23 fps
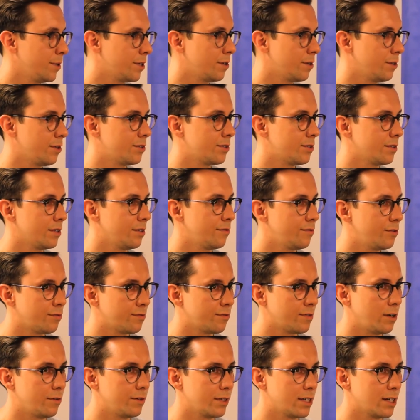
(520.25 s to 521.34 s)
Because if you
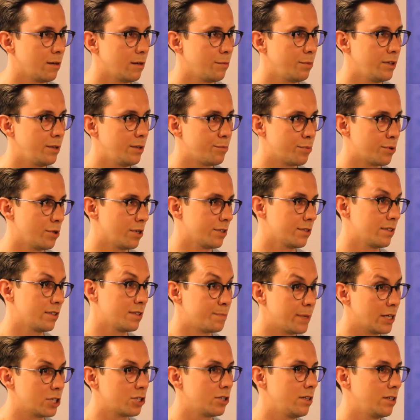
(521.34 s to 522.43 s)
found a company,
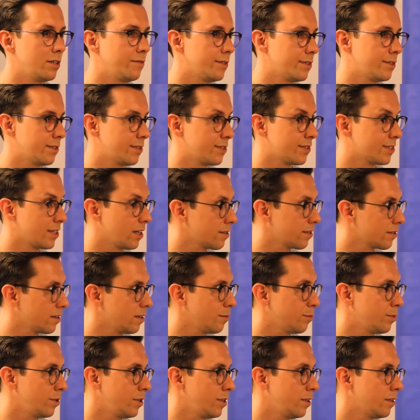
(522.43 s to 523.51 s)
especially if it's a SaaS
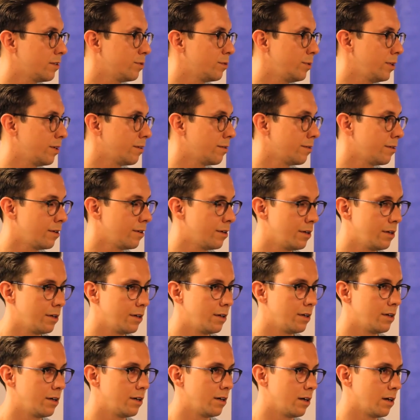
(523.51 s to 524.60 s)
company, as we are,
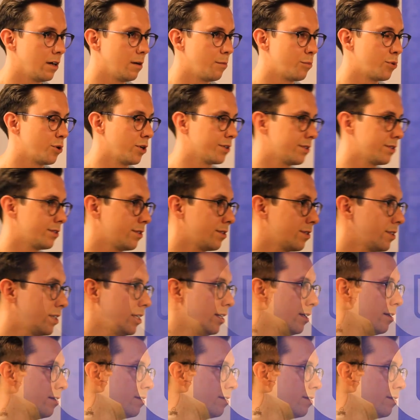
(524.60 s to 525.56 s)
process is key.